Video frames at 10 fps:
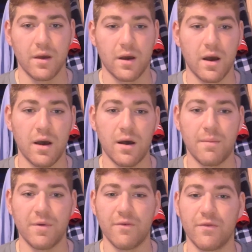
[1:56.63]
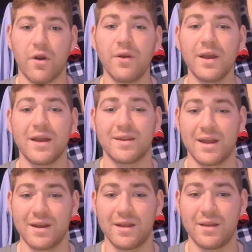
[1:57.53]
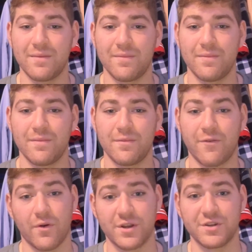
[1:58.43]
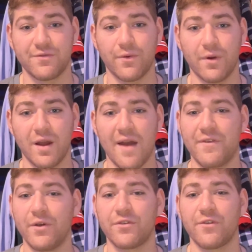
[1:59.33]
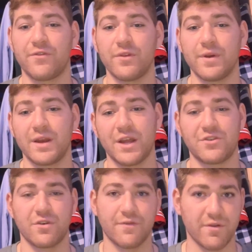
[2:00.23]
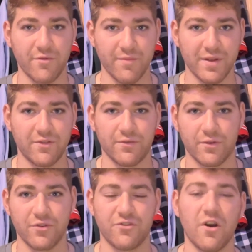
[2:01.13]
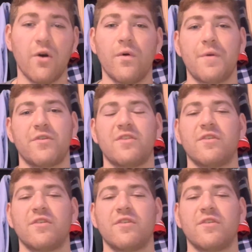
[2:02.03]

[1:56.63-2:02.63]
Regarding identity, for question four, I feel as though the fluid nature of their movements could show a sense